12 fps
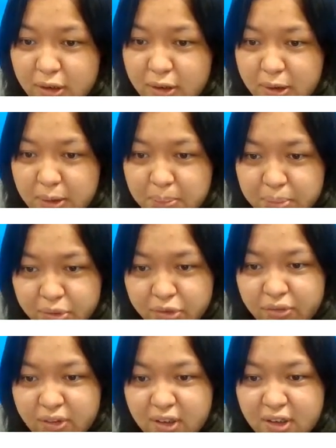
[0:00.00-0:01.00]

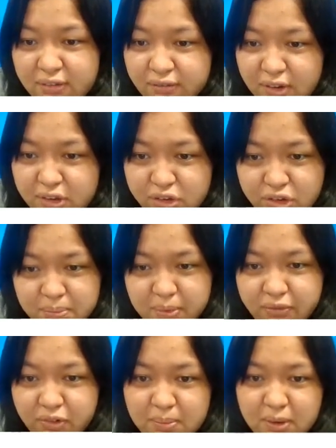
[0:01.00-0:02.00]
improve the convergence
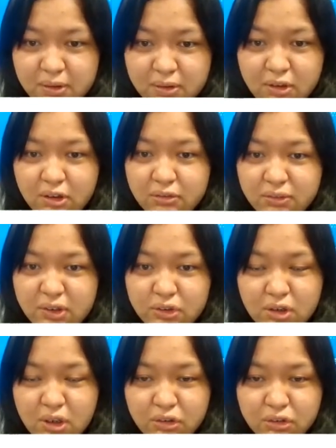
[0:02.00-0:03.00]
performance of each
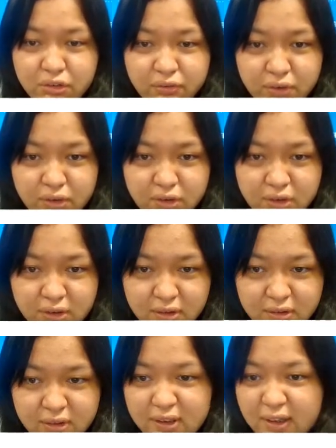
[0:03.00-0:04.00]
control filters
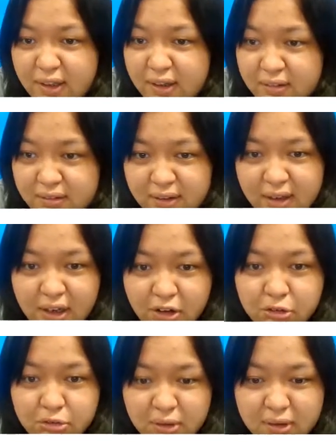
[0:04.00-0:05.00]
in ANC
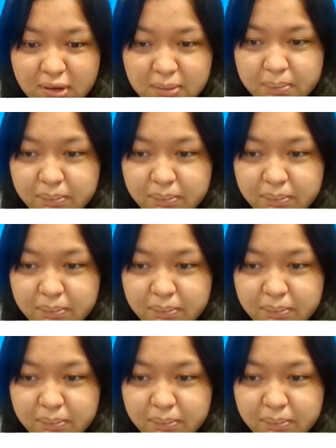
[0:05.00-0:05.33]
algorithm.